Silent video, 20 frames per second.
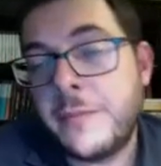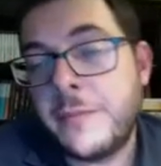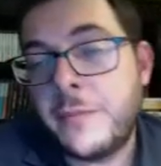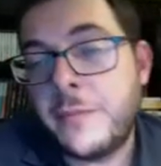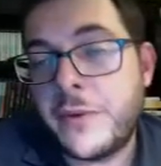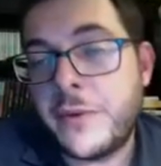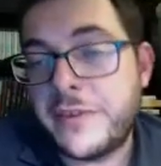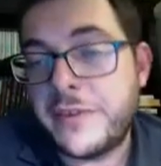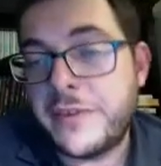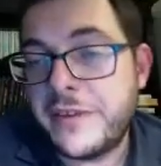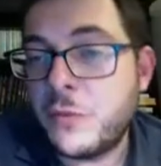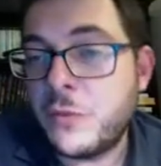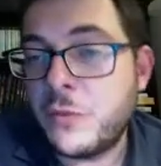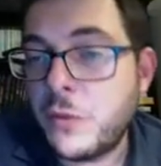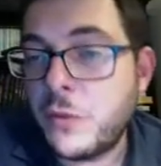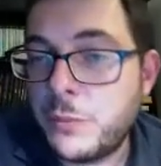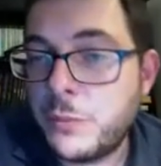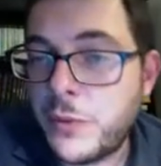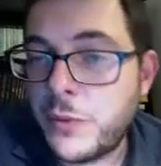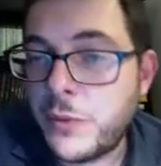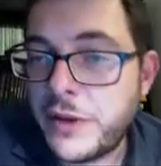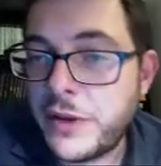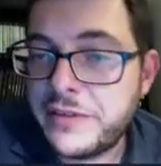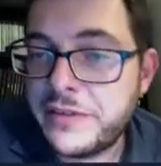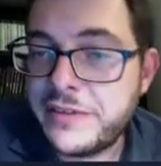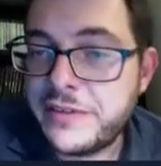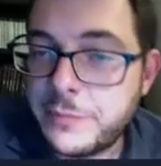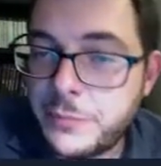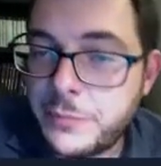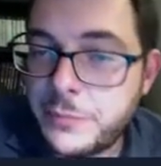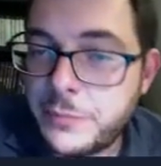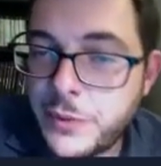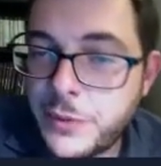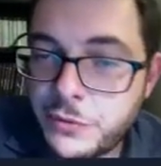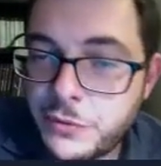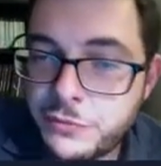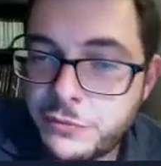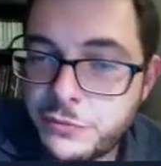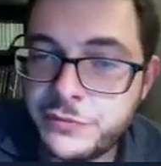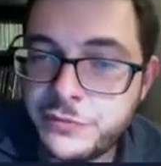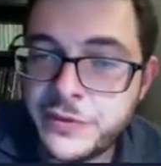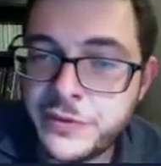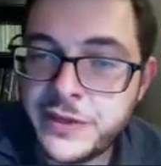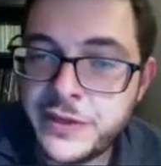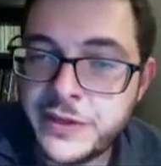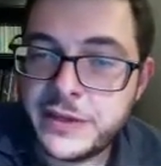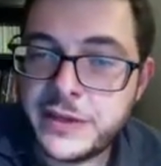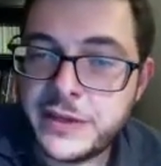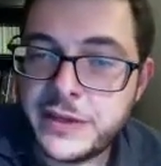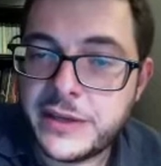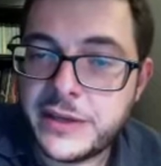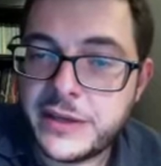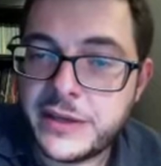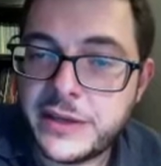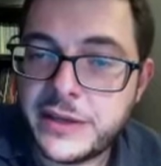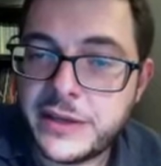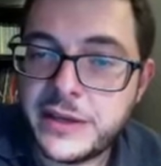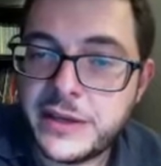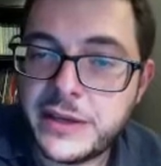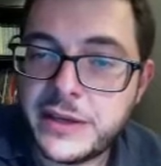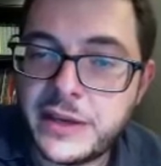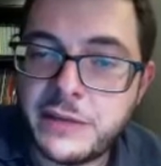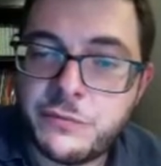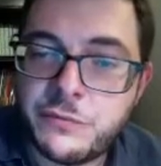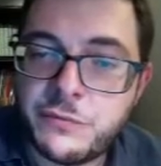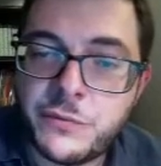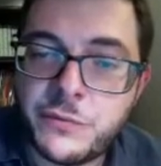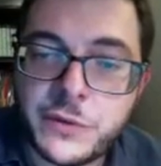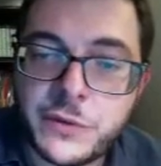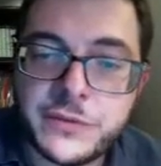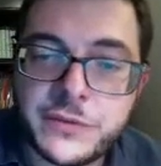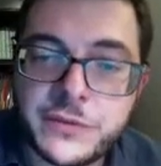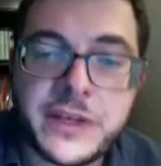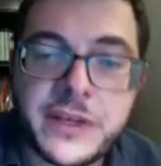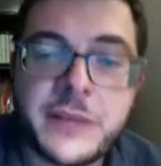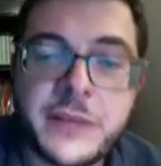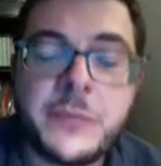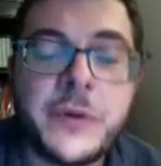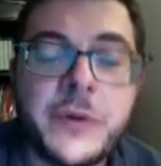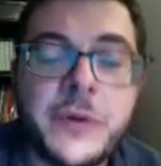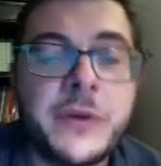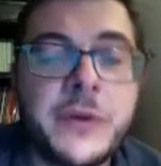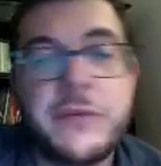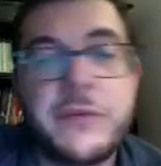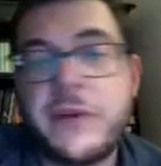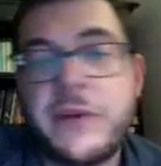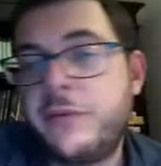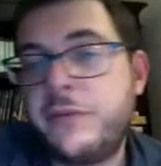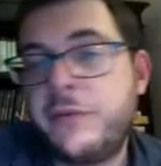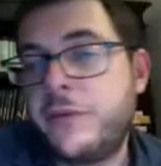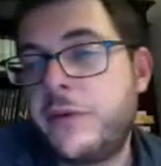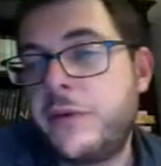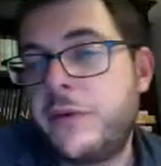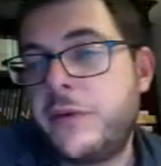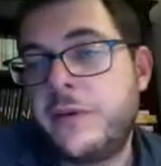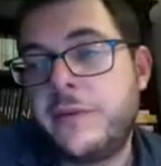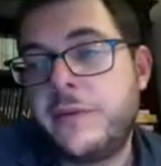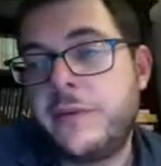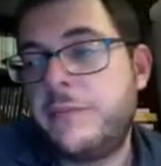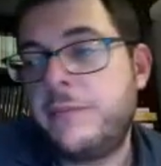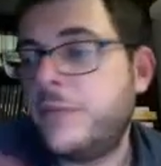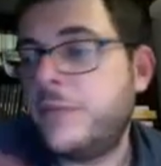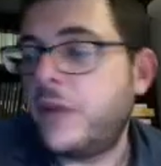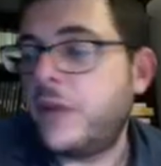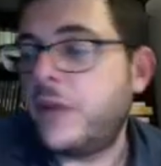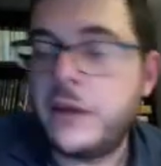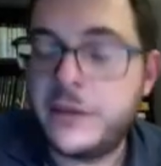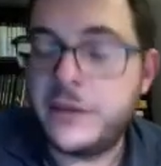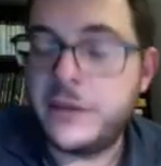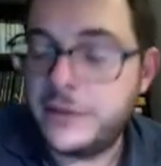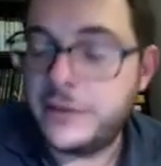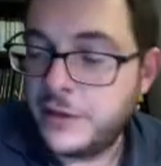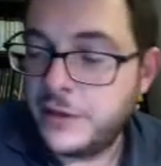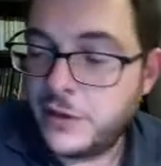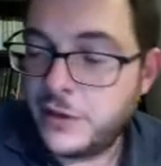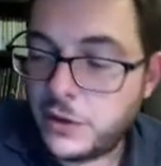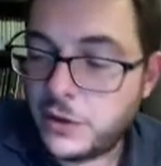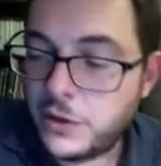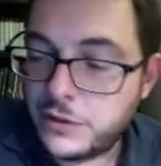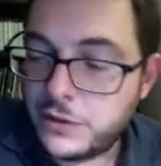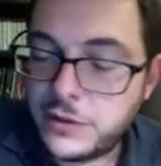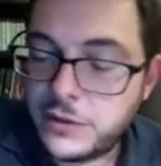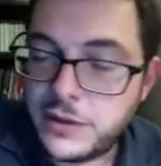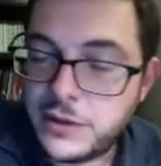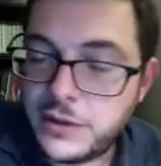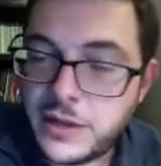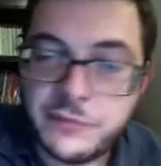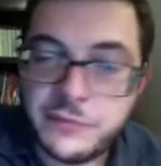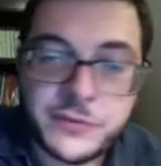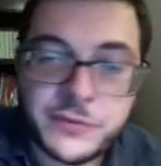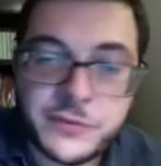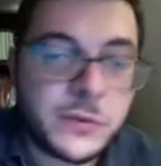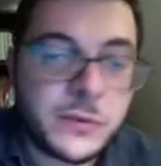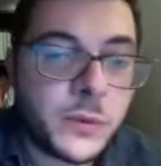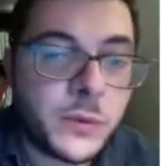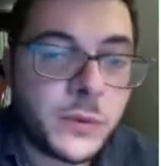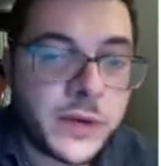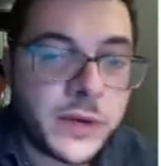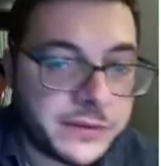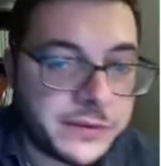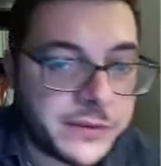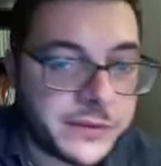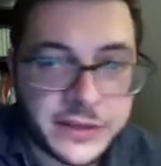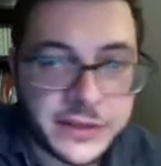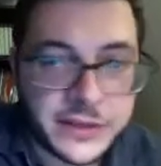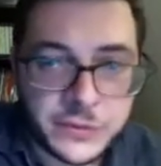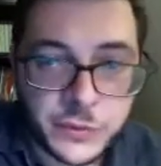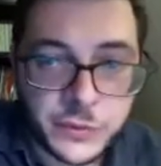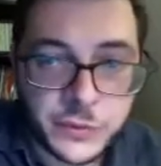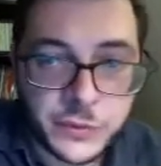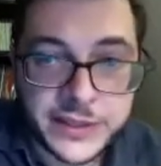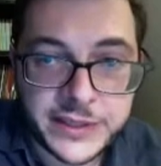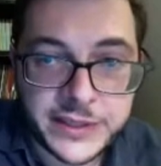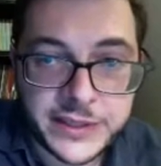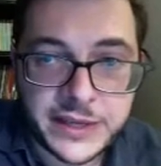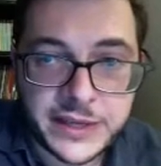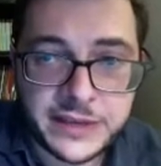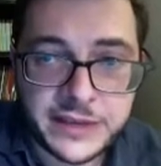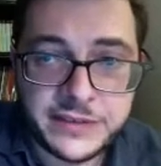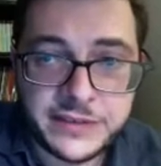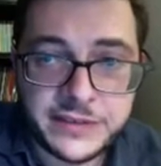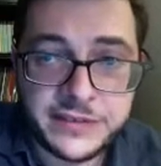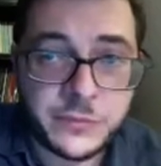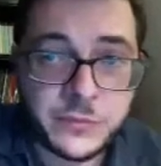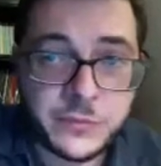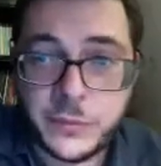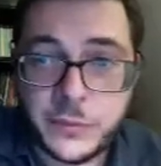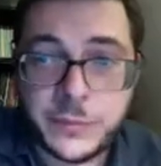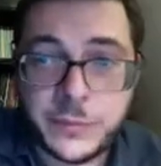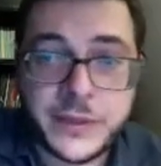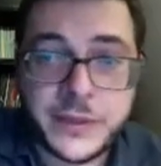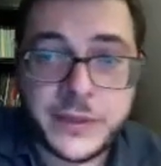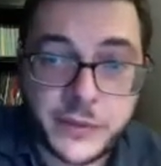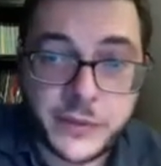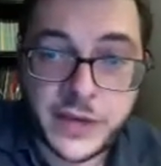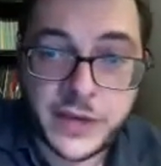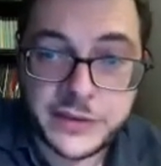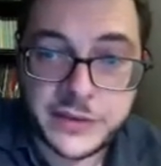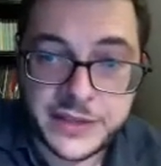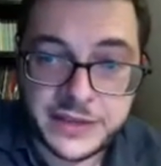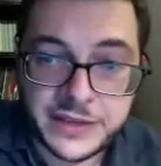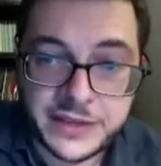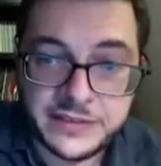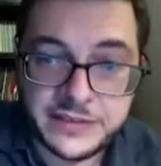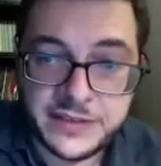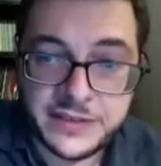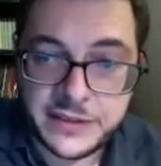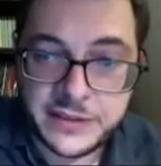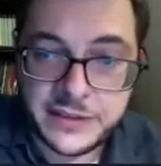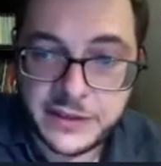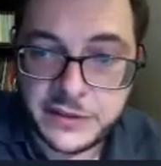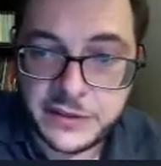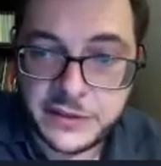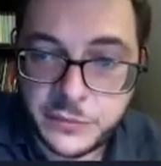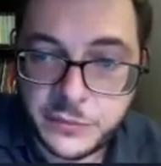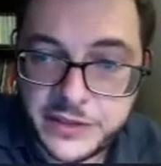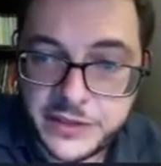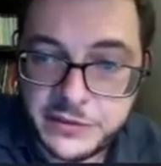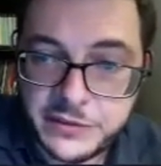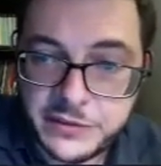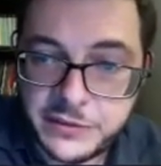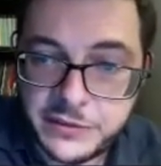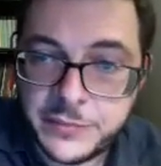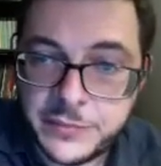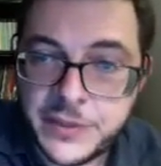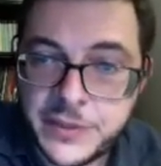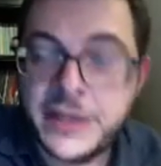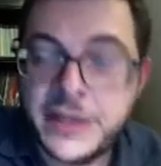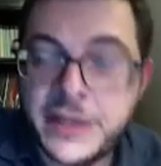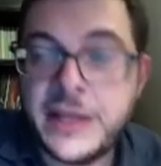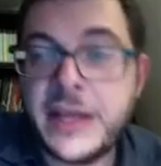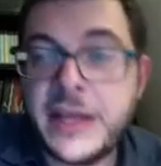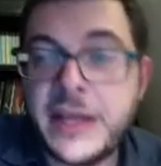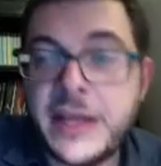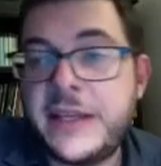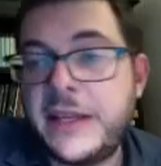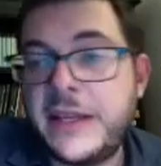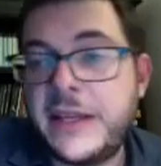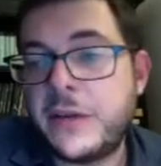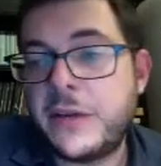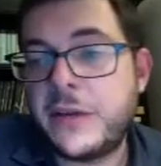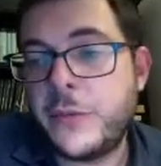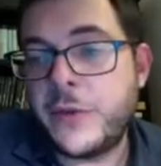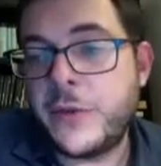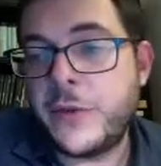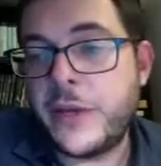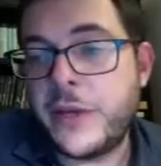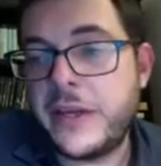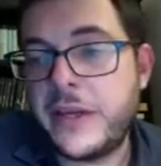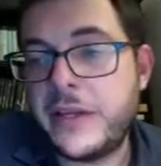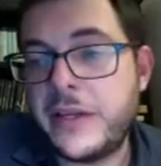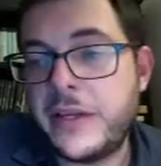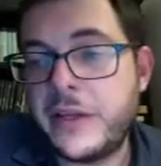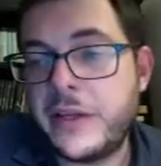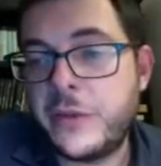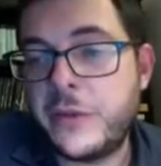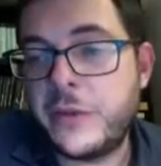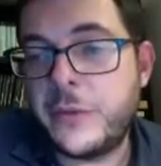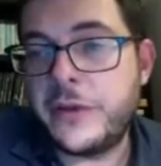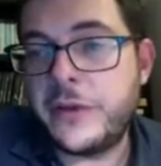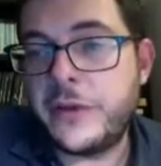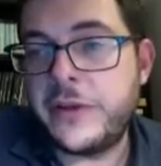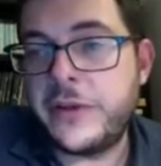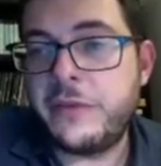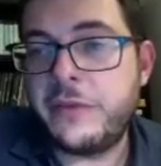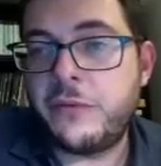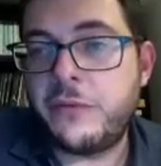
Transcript: percentile points above uh, a frozen embryo transfer done uh, after 120 days, but without testing the endometrium, and the, accumula- the cumulative